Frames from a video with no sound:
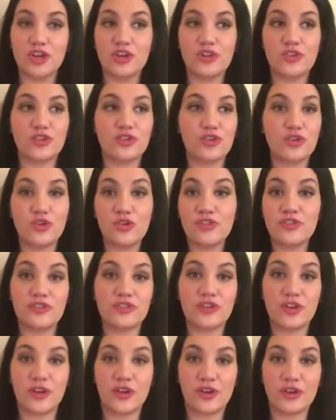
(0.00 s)
Your
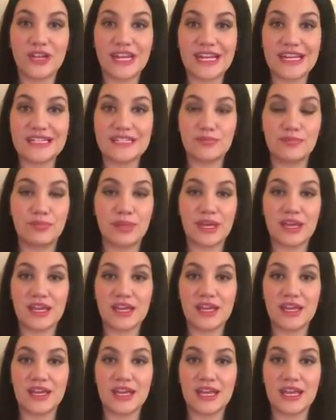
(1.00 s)
north node is
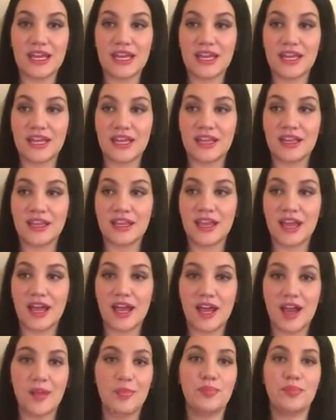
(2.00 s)
being in
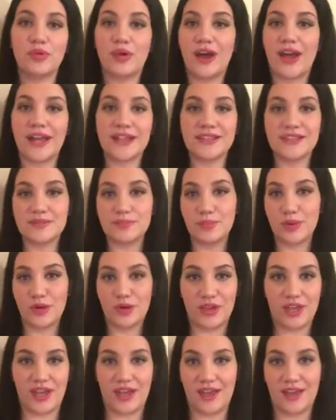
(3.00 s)
a bride's
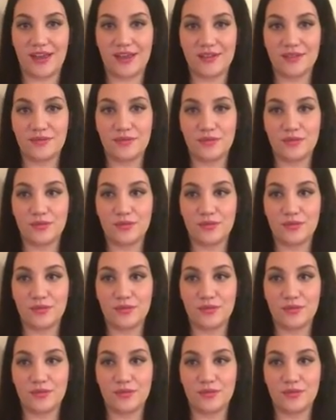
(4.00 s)
bouquet